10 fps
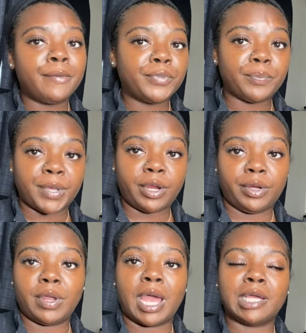prepare
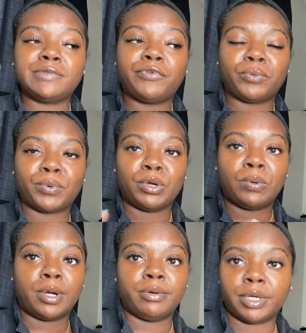you guys for real
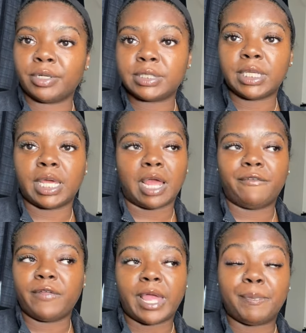world nursing. And I
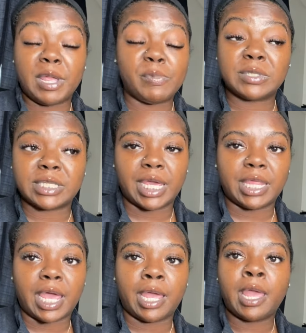feel like people say
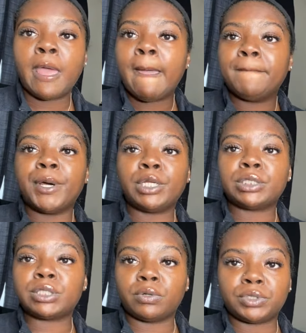that, but it's
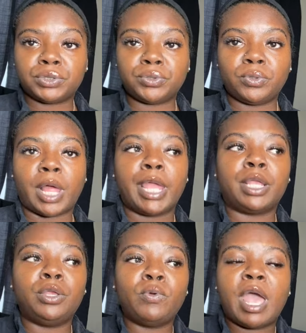so true. Like
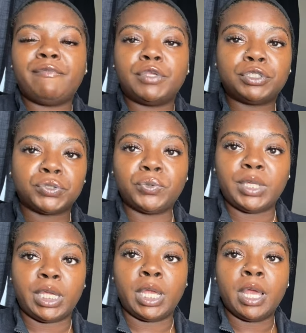you have to
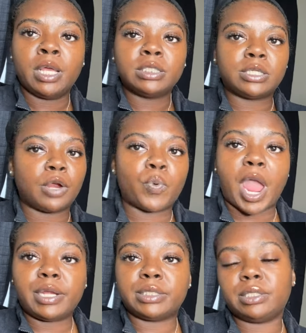truly start
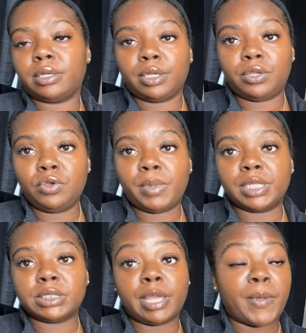practicing on
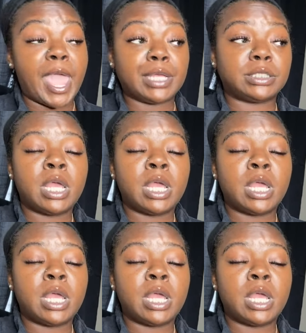humans. It has